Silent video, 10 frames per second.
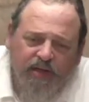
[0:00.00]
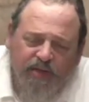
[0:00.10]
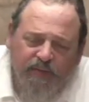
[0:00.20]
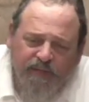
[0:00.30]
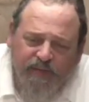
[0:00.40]

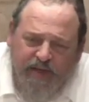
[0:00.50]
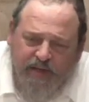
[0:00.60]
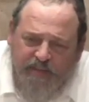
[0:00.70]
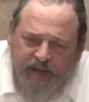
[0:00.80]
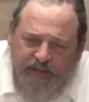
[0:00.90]
to be
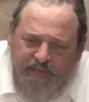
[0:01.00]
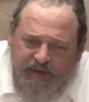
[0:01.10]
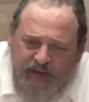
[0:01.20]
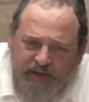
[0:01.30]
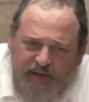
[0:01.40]
affected by the
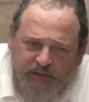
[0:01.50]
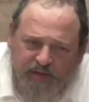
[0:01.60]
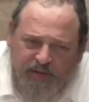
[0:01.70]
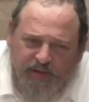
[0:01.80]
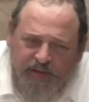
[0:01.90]

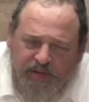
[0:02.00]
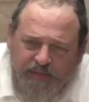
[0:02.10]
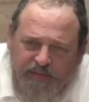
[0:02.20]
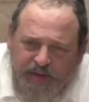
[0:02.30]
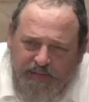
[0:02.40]
fire.
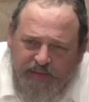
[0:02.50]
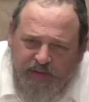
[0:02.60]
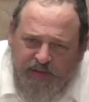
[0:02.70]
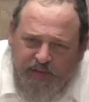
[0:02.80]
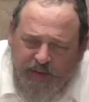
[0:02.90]
But
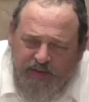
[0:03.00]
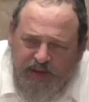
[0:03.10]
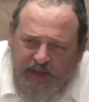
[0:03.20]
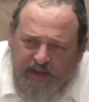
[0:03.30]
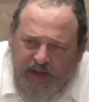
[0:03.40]
once
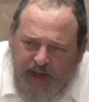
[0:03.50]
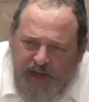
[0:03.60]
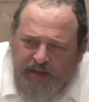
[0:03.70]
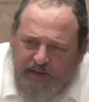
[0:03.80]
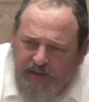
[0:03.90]
it gets
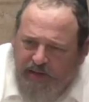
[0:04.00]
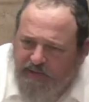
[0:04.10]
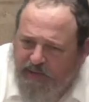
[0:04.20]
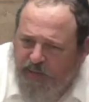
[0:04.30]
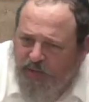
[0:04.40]
hot,
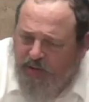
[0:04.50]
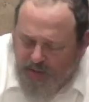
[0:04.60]
if you pour